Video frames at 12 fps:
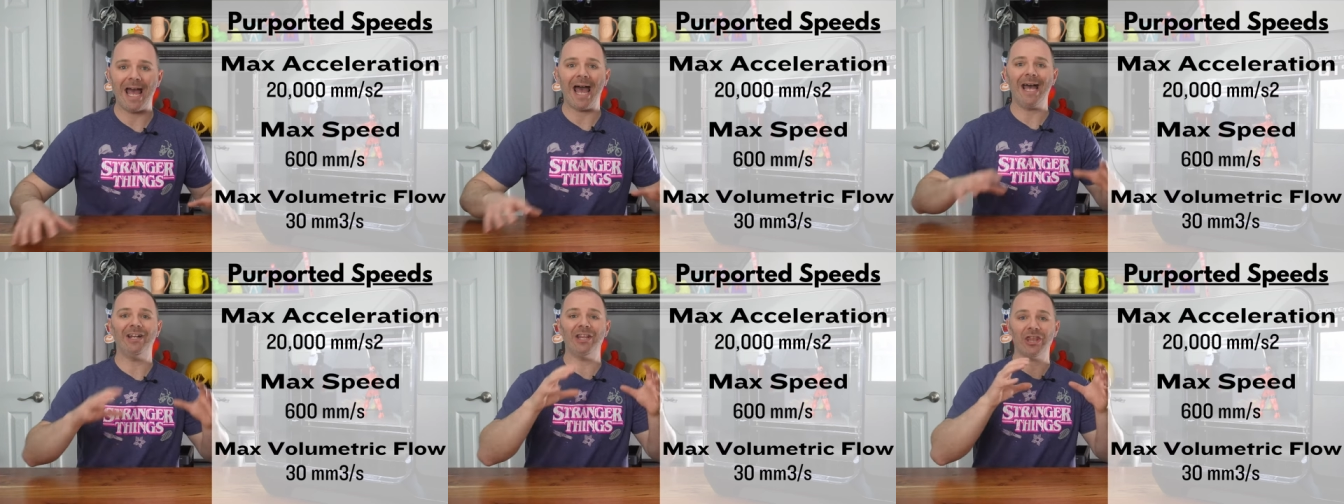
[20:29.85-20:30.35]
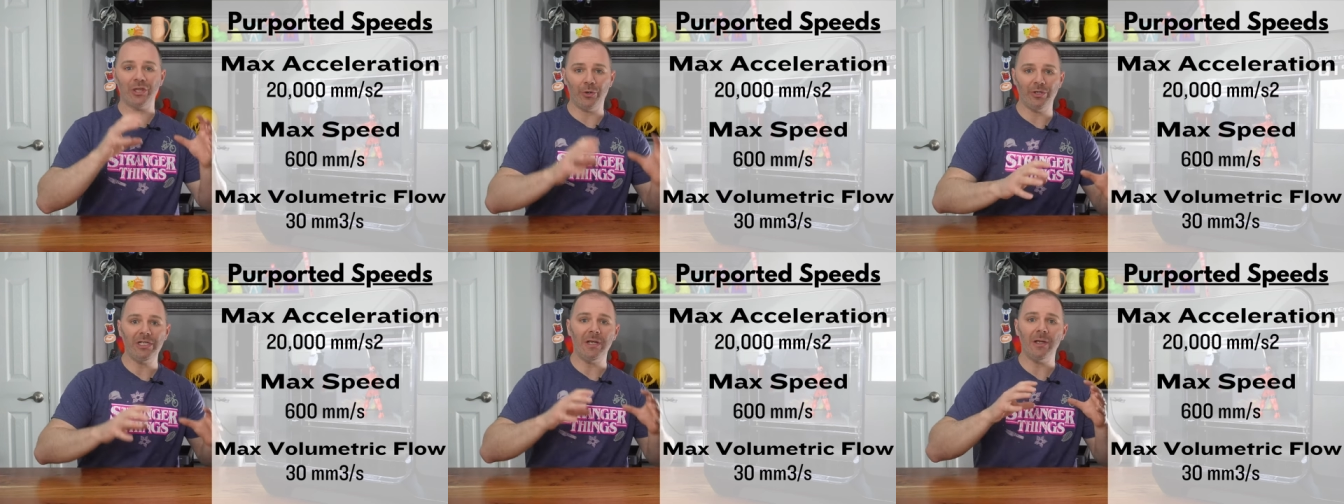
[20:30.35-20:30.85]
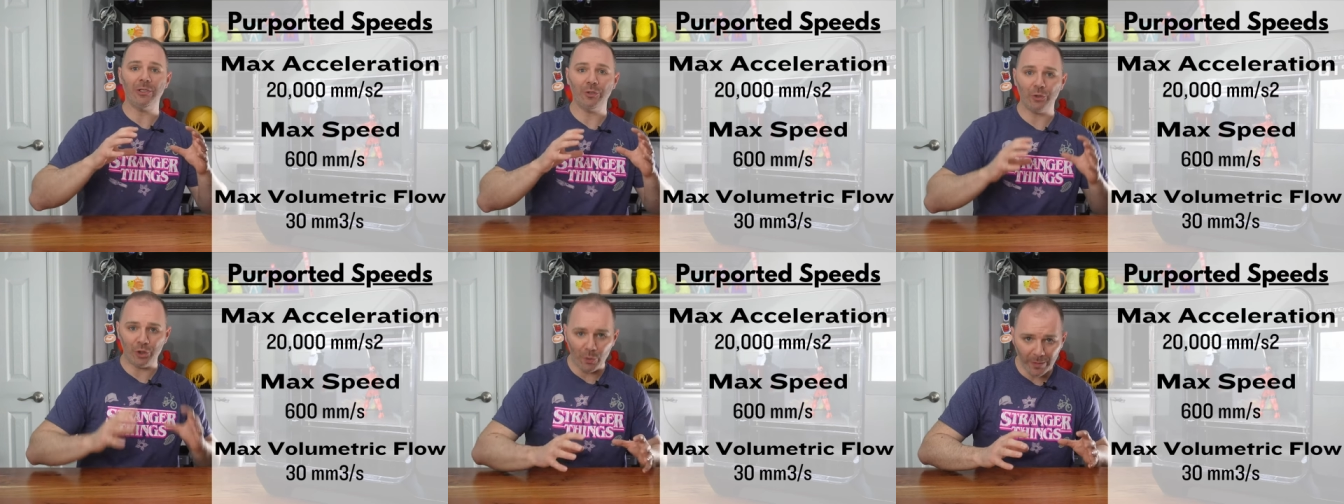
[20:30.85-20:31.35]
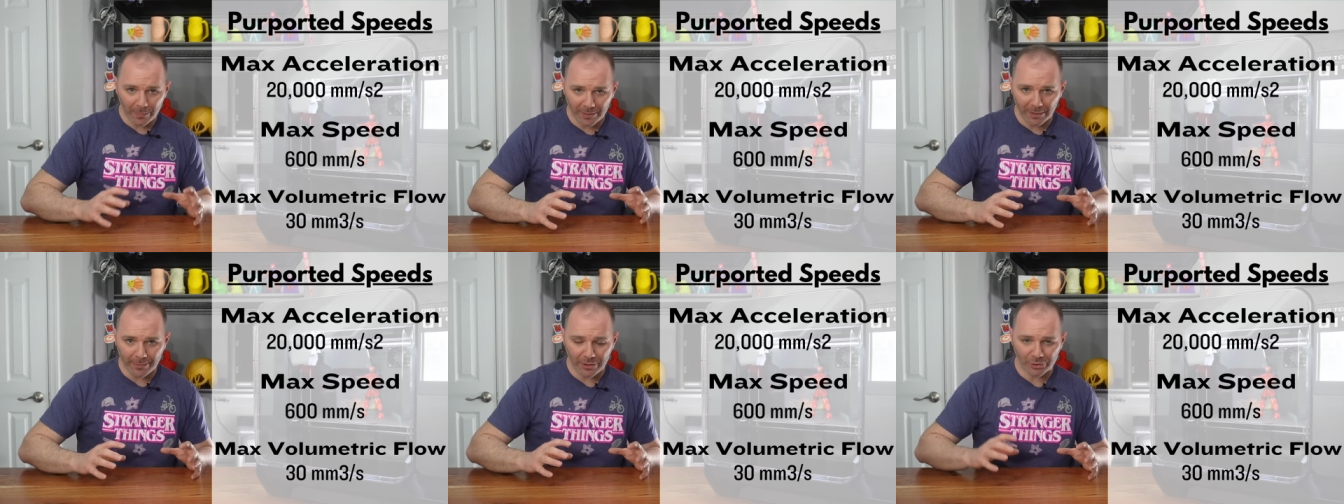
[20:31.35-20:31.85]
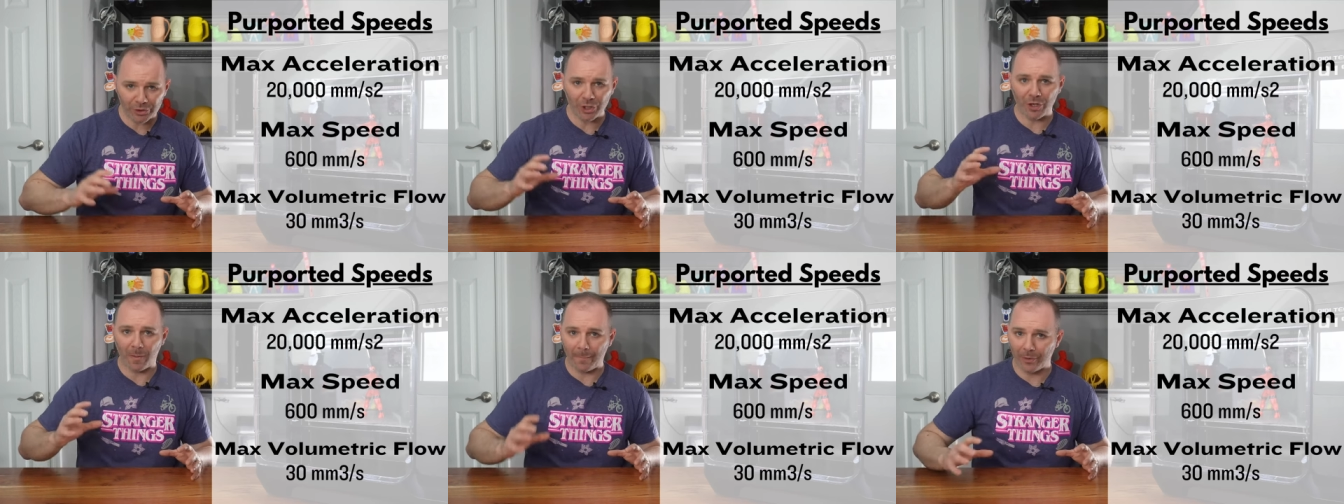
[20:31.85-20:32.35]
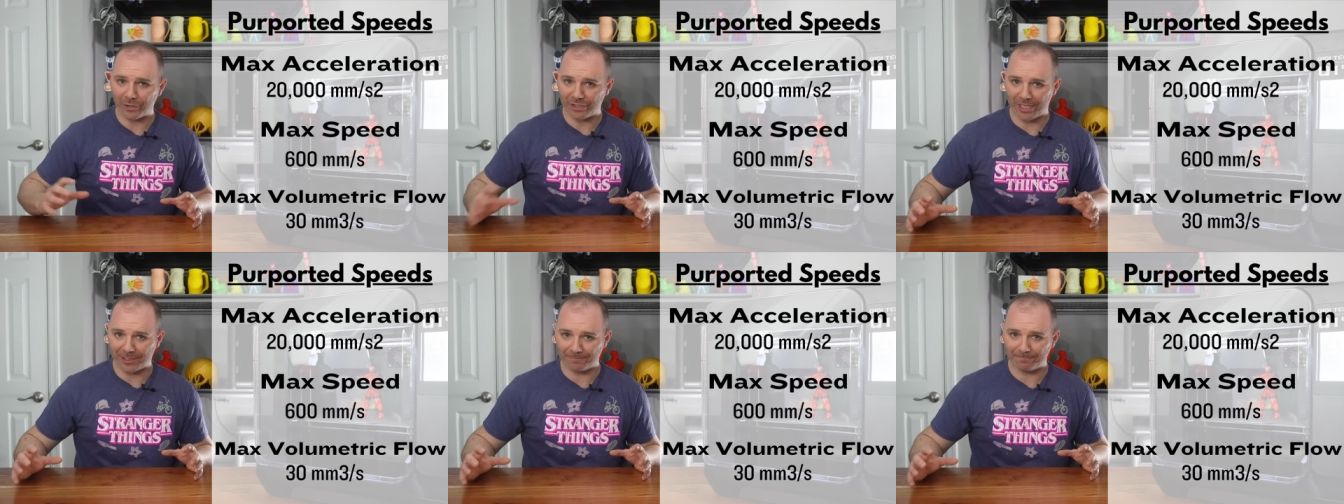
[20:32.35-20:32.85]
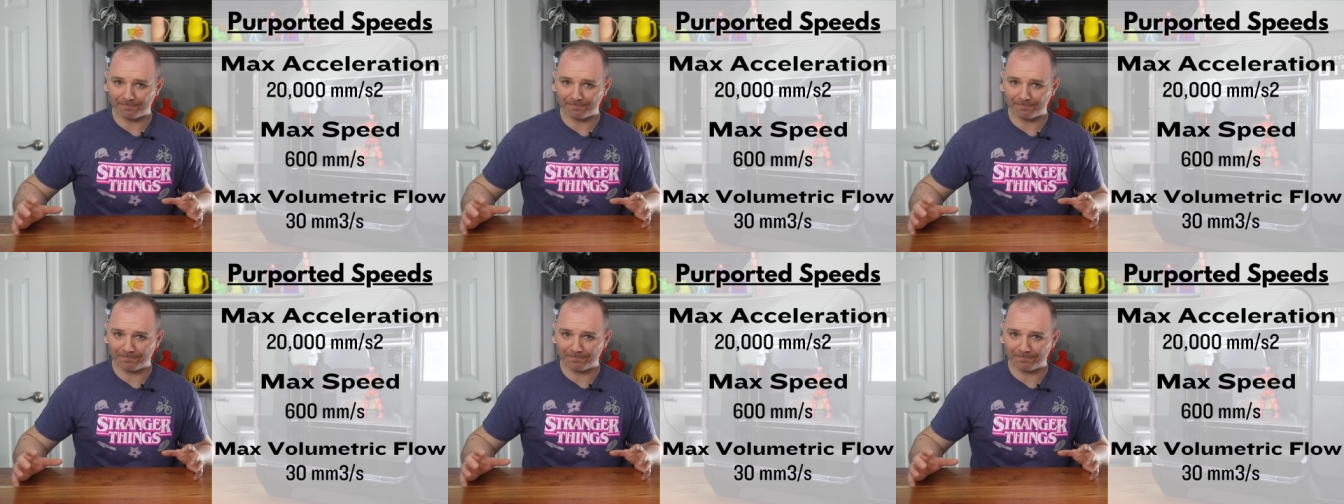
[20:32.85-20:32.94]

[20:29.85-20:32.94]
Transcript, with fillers: at 30 cubic millimeters per second.